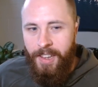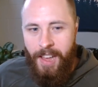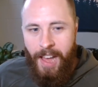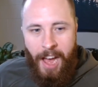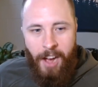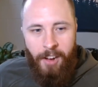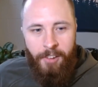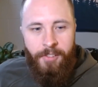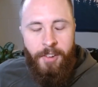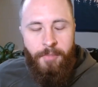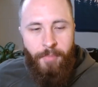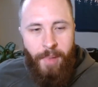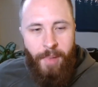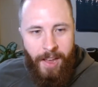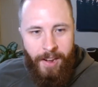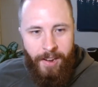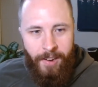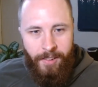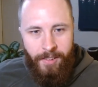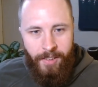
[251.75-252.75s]

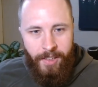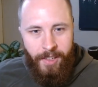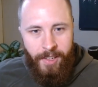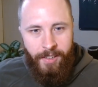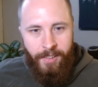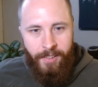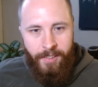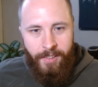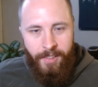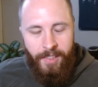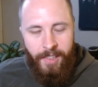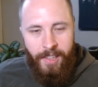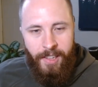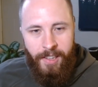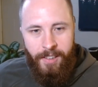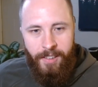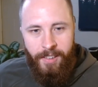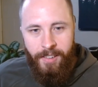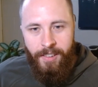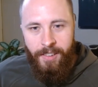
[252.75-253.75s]
alphabetically,
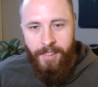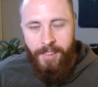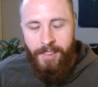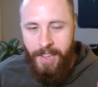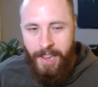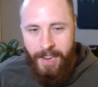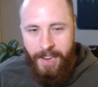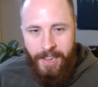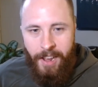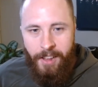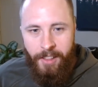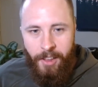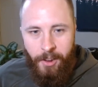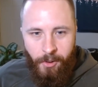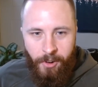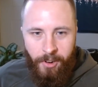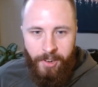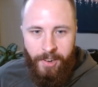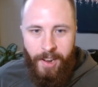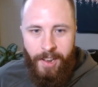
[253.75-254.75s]
because that's how they
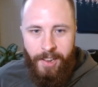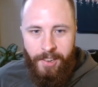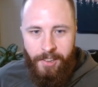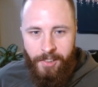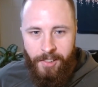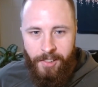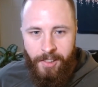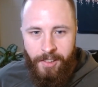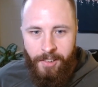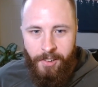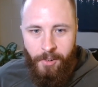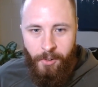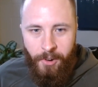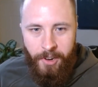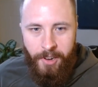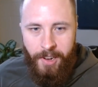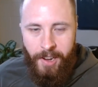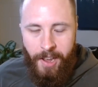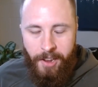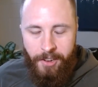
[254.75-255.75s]
organize the
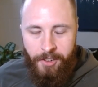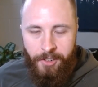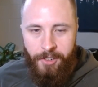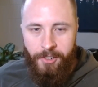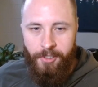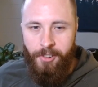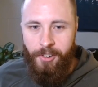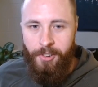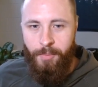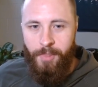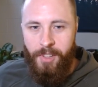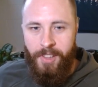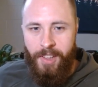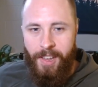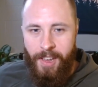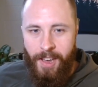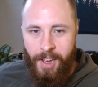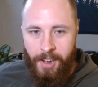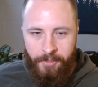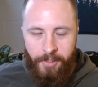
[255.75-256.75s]
orientation groups,
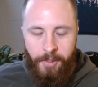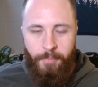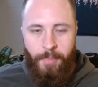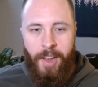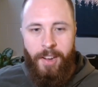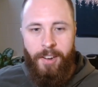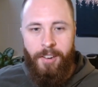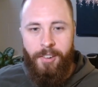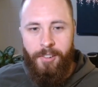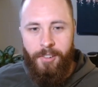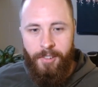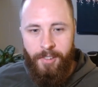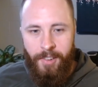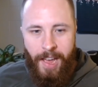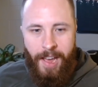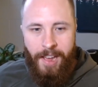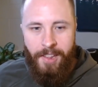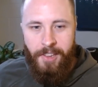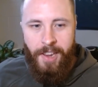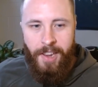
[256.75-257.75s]
alphabetical
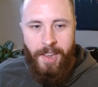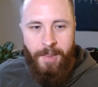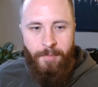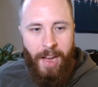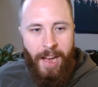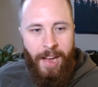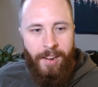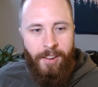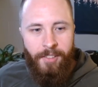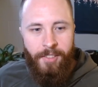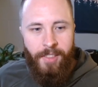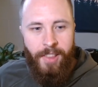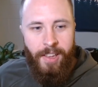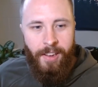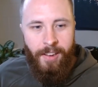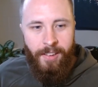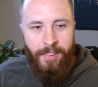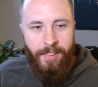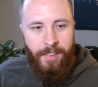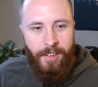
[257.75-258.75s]
last name. I don't think
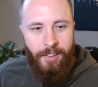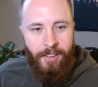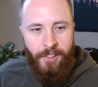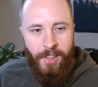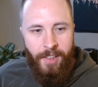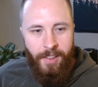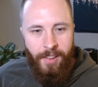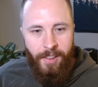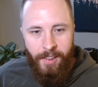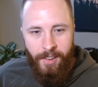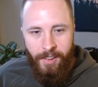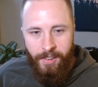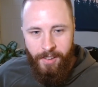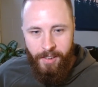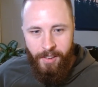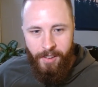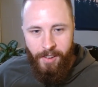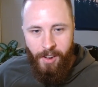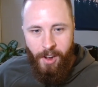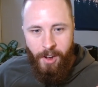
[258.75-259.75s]
there's
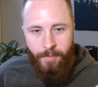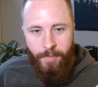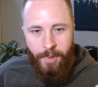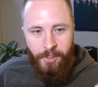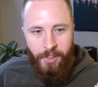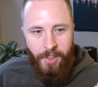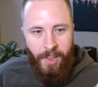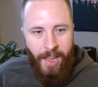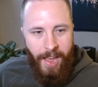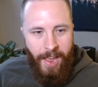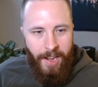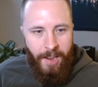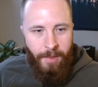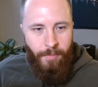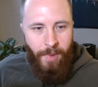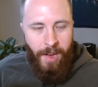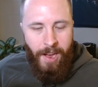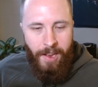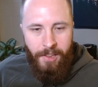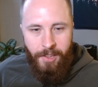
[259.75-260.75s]
almost any
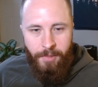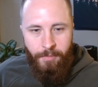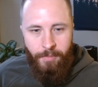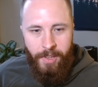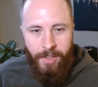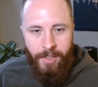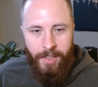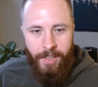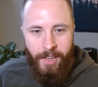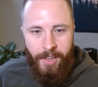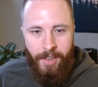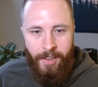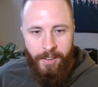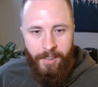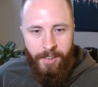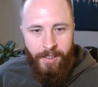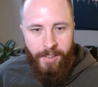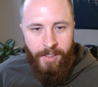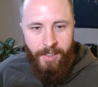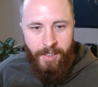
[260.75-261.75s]
possibility
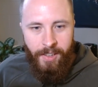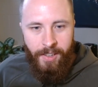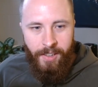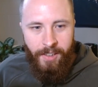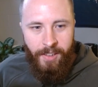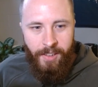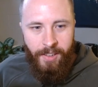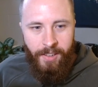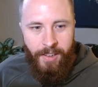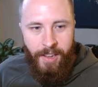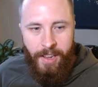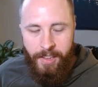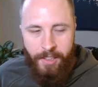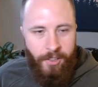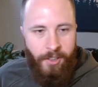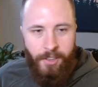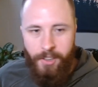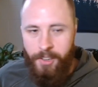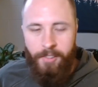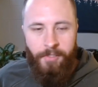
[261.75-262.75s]
that you
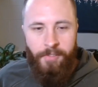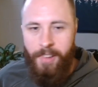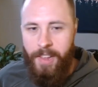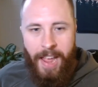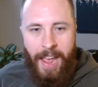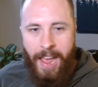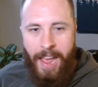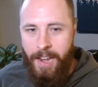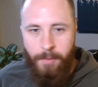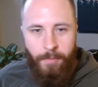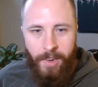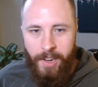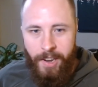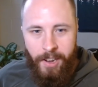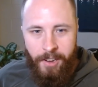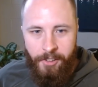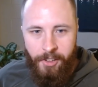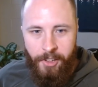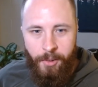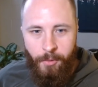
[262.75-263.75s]
could have fit anybody
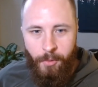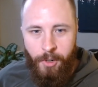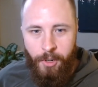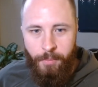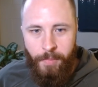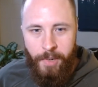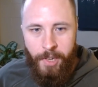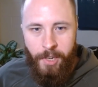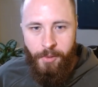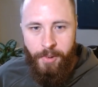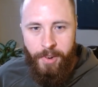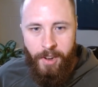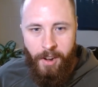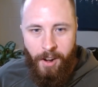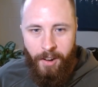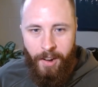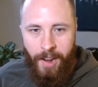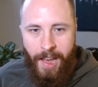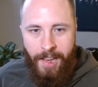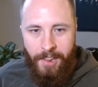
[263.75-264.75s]
else in the world between
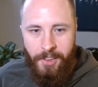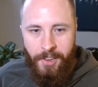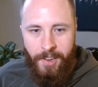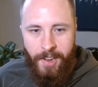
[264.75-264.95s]
our last